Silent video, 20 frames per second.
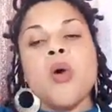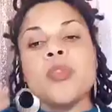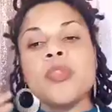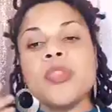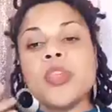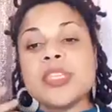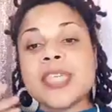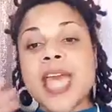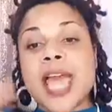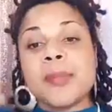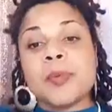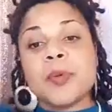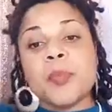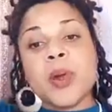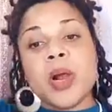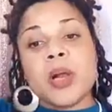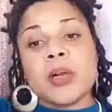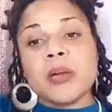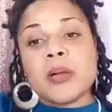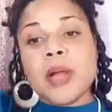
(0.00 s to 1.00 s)
The type of
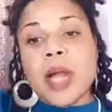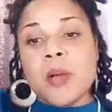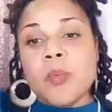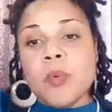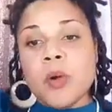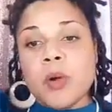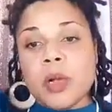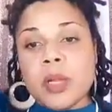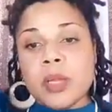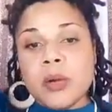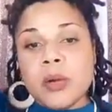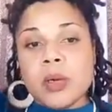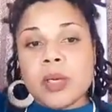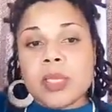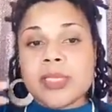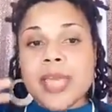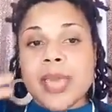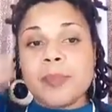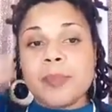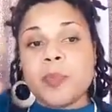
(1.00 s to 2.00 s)
partner I want, or the
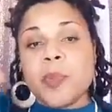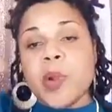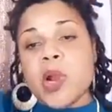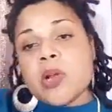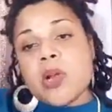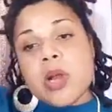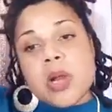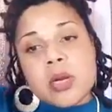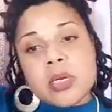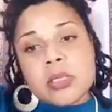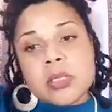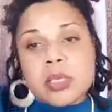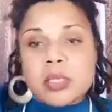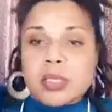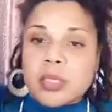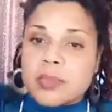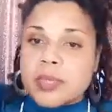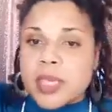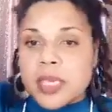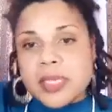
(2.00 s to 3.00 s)
type of partners, because
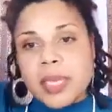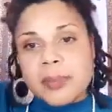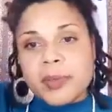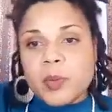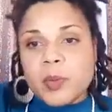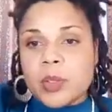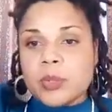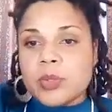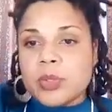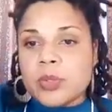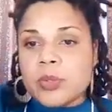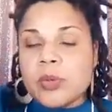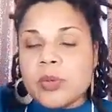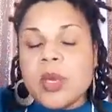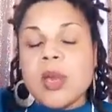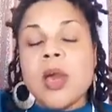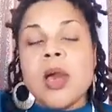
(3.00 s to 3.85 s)
sometimes I be one too,